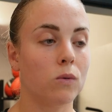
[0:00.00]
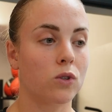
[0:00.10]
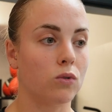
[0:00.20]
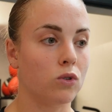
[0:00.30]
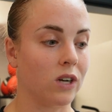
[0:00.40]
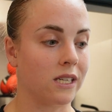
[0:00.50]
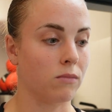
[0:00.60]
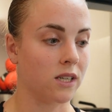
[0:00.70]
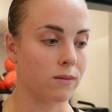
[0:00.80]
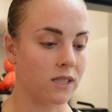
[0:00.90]
want to address
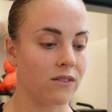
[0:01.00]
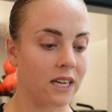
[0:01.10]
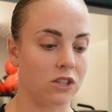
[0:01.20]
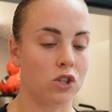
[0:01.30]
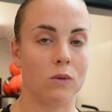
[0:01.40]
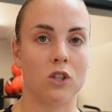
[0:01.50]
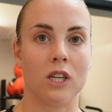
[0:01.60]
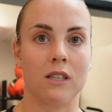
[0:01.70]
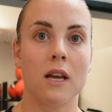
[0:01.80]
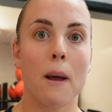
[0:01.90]
my specific issue, which
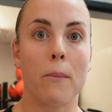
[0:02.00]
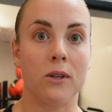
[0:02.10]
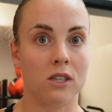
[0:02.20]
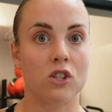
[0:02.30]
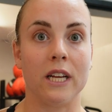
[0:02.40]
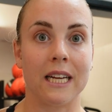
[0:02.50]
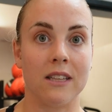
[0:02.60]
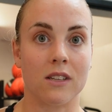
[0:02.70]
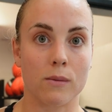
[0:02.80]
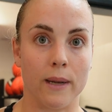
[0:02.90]
is positioning
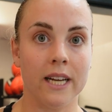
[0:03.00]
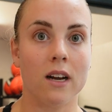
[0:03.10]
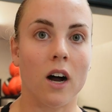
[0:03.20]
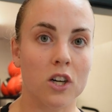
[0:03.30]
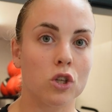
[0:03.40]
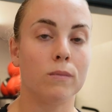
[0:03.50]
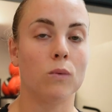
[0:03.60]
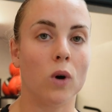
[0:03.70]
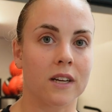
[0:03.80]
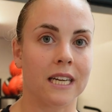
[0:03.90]
in the split, I should be
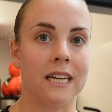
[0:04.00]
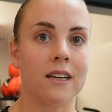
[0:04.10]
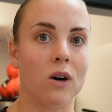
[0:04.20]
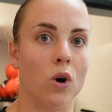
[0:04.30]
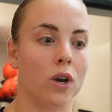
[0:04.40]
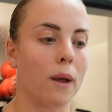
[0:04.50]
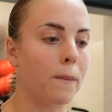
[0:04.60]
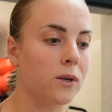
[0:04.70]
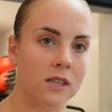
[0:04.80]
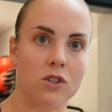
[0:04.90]
working on
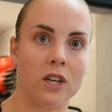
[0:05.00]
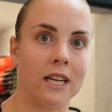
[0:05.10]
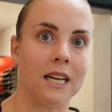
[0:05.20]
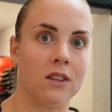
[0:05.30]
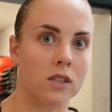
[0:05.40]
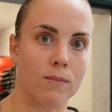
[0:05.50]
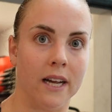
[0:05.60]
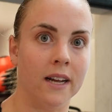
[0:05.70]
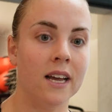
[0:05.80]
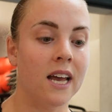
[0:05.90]
positioning in the split.